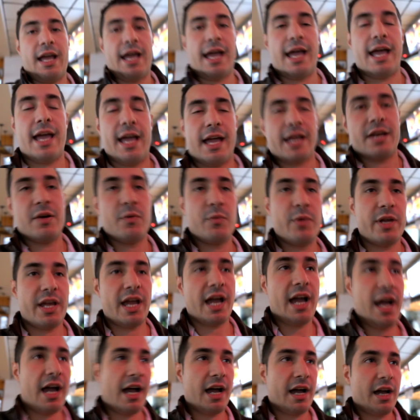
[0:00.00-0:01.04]
and we
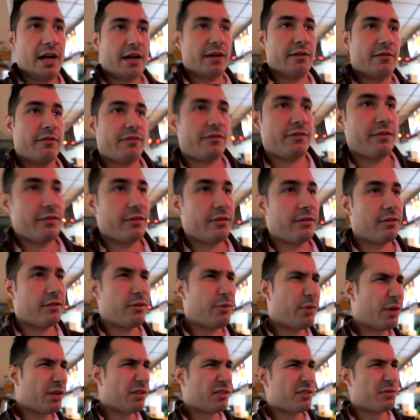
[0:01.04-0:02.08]
have
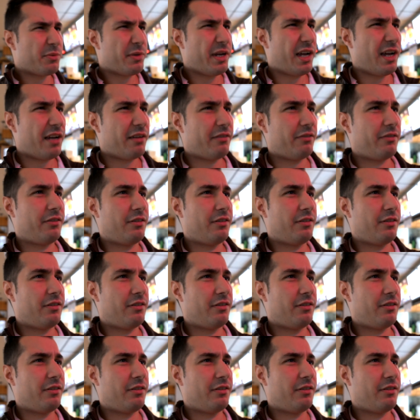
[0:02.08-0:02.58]
what else do we have?